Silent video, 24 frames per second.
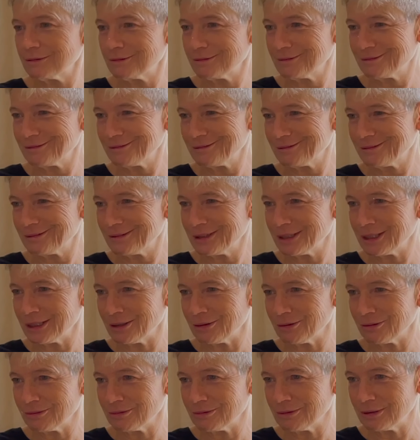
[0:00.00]
Mm-hmm. You
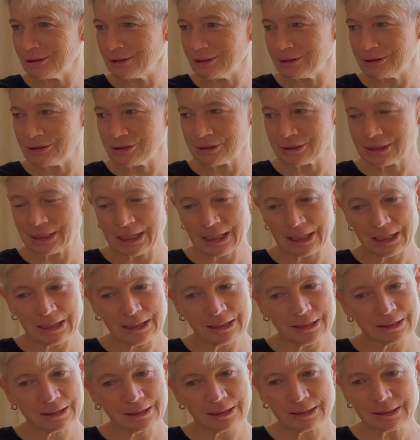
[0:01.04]
know, just get
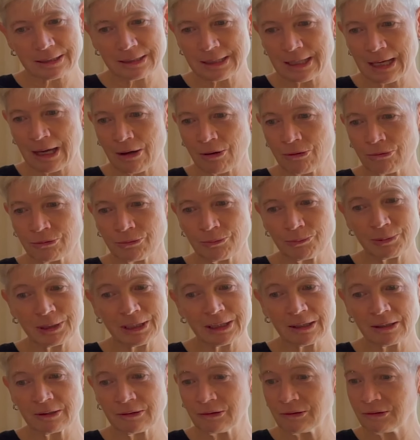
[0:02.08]
into the sound,
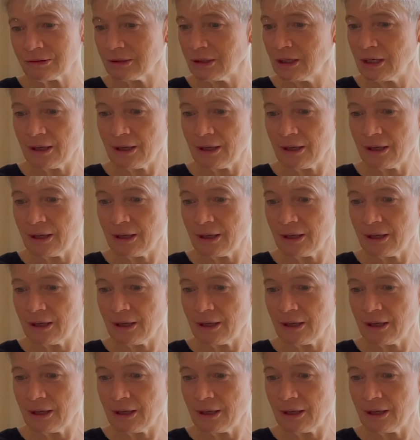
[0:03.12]
because,